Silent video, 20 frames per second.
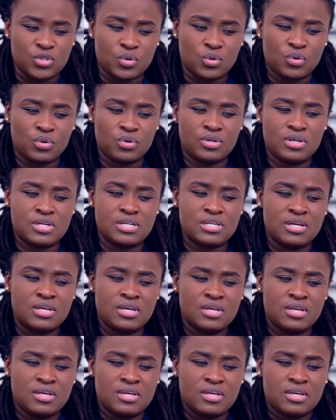you could
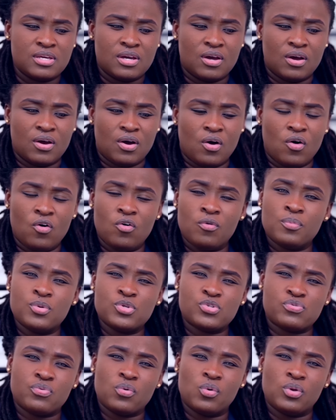
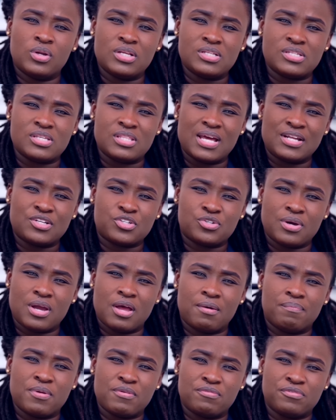almost fall into that
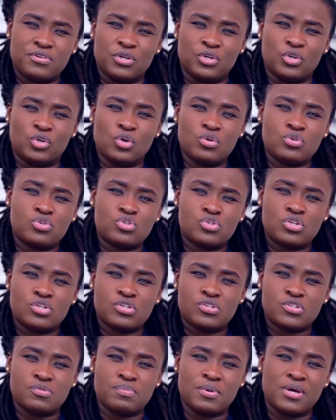trap if you're not
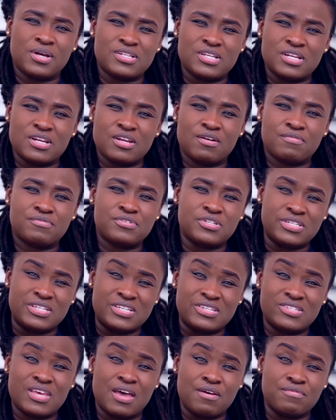smart enough to
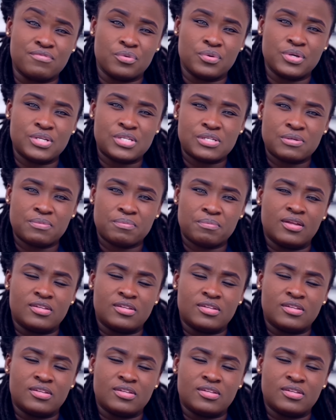decipher it.